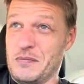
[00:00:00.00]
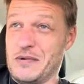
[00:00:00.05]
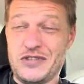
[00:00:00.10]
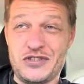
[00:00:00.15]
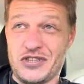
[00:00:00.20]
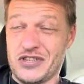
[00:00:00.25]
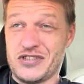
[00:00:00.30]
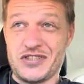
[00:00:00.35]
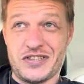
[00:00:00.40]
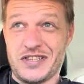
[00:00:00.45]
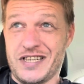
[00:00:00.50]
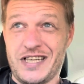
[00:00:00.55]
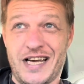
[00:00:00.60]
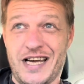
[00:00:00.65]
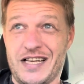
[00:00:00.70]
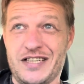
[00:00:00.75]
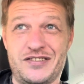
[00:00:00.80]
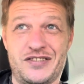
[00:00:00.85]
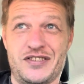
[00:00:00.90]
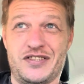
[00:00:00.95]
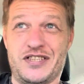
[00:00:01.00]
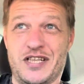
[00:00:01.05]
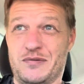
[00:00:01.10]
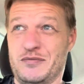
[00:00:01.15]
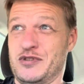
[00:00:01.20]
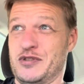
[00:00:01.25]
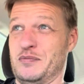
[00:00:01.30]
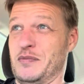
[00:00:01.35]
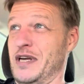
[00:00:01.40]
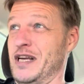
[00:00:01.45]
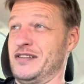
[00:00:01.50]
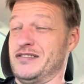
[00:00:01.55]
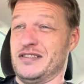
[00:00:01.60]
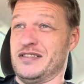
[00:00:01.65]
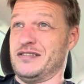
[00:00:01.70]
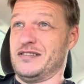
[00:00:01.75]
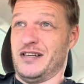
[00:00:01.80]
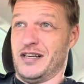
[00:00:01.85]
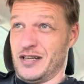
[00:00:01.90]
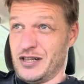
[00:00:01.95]
It's just, yeah, it just seems to me
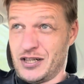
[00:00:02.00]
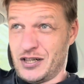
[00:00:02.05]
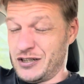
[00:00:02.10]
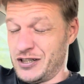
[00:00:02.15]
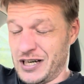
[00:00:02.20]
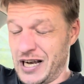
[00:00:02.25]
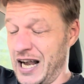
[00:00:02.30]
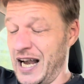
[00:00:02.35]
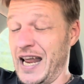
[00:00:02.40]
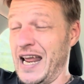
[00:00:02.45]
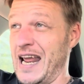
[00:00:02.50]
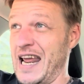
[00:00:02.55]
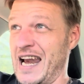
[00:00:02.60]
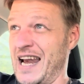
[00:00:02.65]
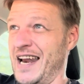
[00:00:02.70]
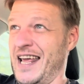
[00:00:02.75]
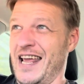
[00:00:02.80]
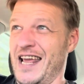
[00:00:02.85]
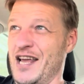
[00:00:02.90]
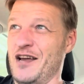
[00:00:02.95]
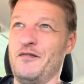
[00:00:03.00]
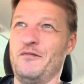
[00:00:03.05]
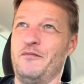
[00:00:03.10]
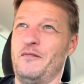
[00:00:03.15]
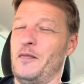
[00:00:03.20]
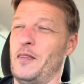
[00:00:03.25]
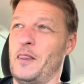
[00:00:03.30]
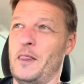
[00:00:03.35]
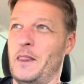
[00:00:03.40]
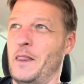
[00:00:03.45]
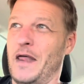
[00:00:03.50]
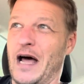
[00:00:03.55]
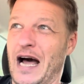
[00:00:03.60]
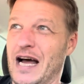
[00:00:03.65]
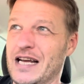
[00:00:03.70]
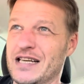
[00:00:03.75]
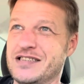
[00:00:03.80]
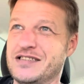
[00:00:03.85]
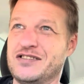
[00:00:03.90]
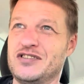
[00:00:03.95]
just like clearly that
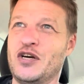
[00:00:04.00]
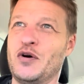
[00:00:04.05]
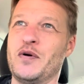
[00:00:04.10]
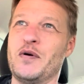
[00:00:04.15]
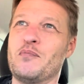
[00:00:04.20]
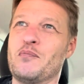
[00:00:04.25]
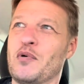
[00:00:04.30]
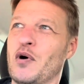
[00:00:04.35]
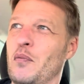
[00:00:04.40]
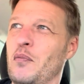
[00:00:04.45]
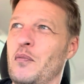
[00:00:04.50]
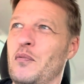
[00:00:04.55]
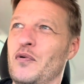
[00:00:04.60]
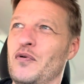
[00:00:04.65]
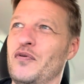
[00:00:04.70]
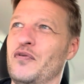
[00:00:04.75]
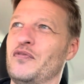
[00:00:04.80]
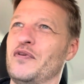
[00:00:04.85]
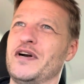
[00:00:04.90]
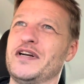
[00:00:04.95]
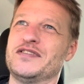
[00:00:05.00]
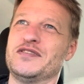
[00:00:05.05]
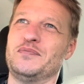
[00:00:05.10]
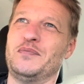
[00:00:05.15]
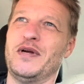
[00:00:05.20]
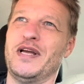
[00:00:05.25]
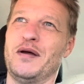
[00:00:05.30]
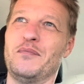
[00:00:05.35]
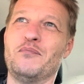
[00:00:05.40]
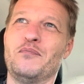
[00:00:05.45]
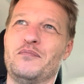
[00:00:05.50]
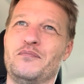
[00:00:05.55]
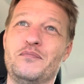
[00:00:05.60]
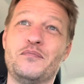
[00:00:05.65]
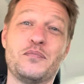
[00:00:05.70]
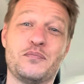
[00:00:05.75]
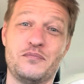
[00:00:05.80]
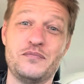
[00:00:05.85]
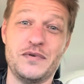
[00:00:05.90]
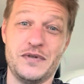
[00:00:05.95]
is too improbable for it to be, you
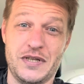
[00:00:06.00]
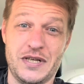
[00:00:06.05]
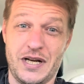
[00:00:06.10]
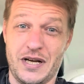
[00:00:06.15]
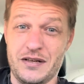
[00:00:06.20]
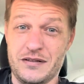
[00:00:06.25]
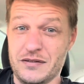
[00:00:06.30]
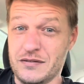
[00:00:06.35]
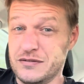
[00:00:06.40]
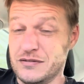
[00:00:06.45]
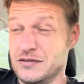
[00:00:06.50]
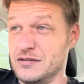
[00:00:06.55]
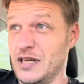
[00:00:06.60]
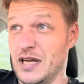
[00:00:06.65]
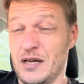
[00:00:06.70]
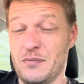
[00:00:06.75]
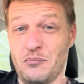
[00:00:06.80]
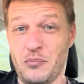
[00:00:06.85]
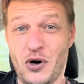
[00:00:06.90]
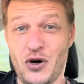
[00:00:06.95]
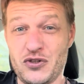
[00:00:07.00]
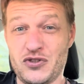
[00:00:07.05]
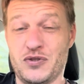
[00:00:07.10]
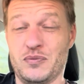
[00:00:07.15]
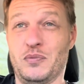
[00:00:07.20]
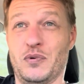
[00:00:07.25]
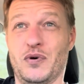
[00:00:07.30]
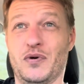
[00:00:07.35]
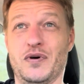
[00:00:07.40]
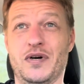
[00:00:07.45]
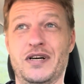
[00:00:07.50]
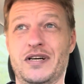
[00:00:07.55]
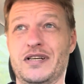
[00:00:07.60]
know, impossible.